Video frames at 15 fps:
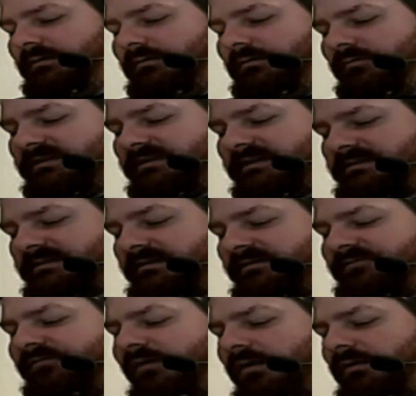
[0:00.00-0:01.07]
Resistance
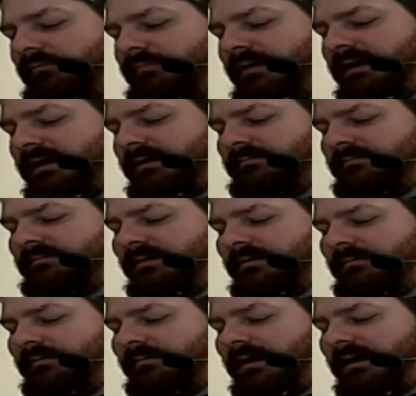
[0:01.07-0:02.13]
Fall of Man,
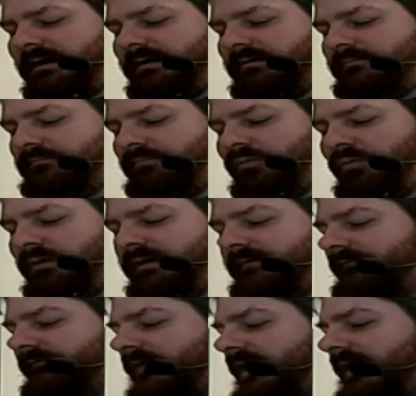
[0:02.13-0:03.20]

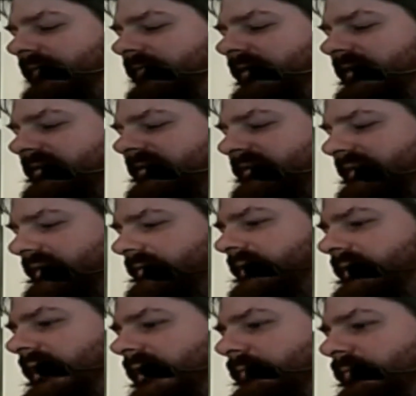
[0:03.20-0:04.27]
9.5 out of 10
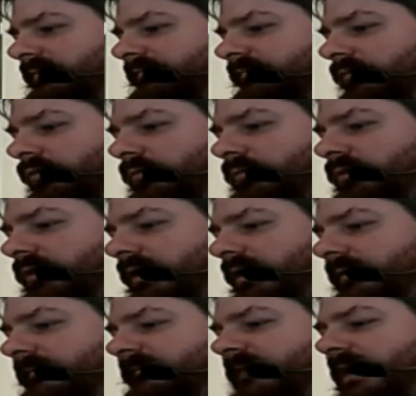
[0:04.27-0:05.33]
Game Informer, and
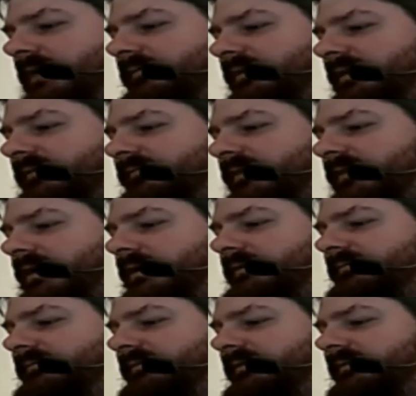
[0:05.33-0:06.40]
5 out of 5
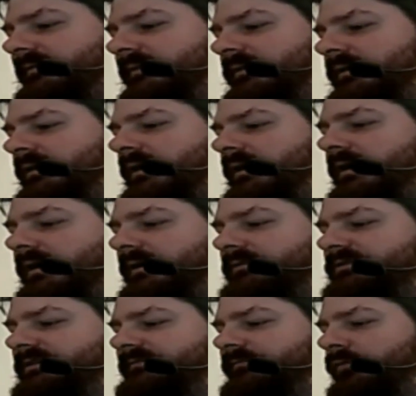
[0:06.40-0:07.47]
is
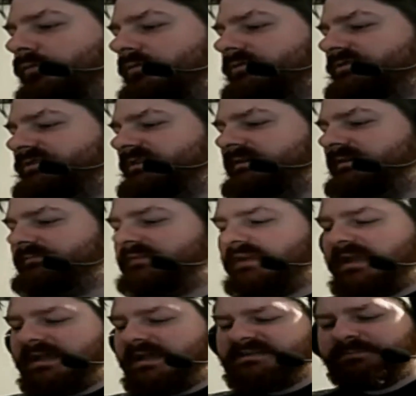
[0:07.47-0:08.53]
GeForce TV
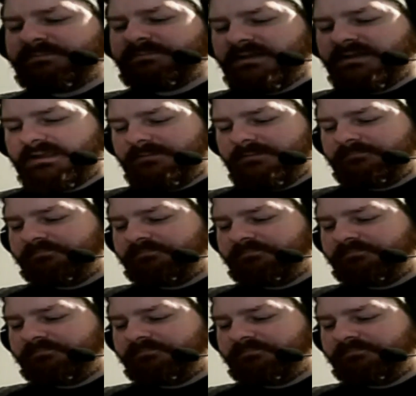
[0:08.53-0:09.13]
XPlay.